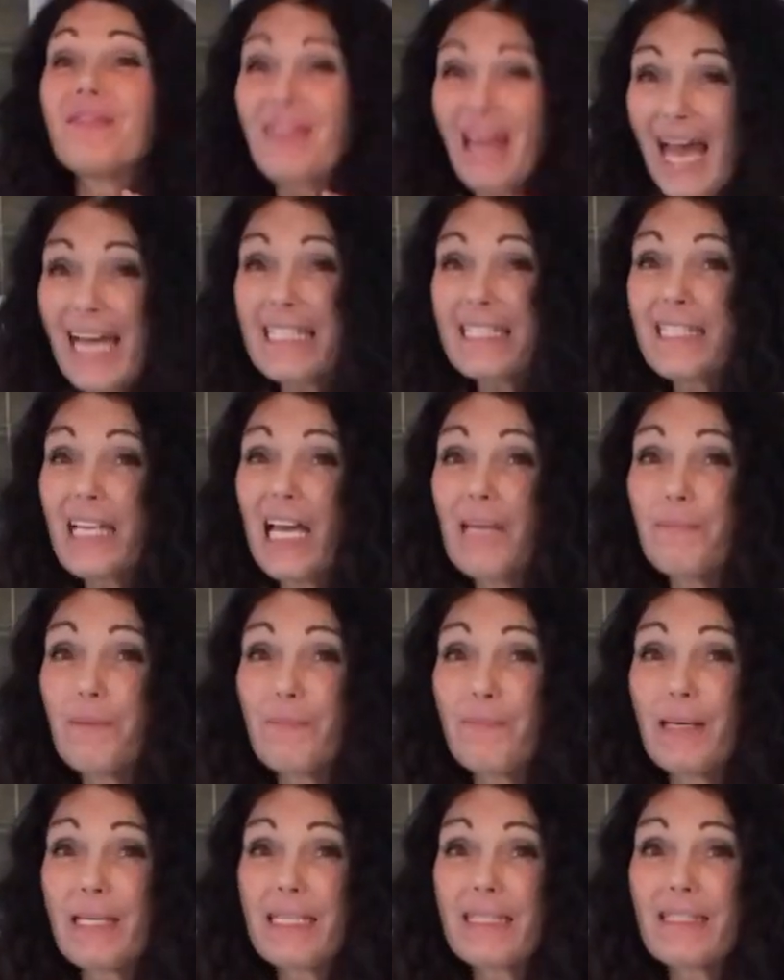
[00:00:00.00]
that type
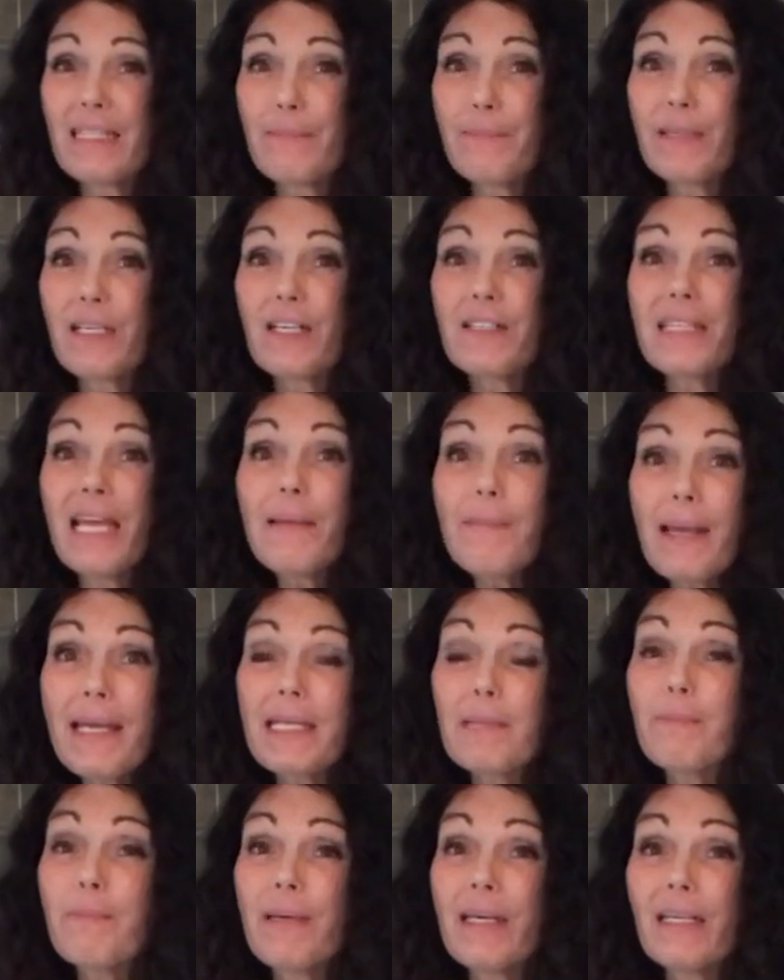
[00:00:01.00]
of medicine, because they
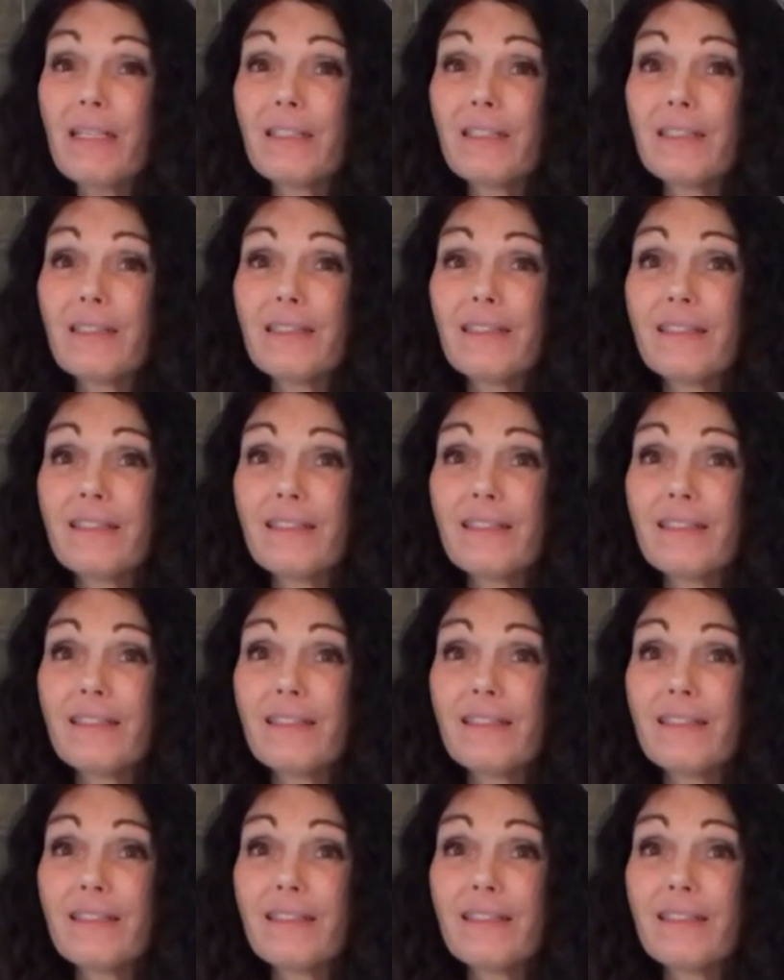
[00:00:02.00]
made a pill.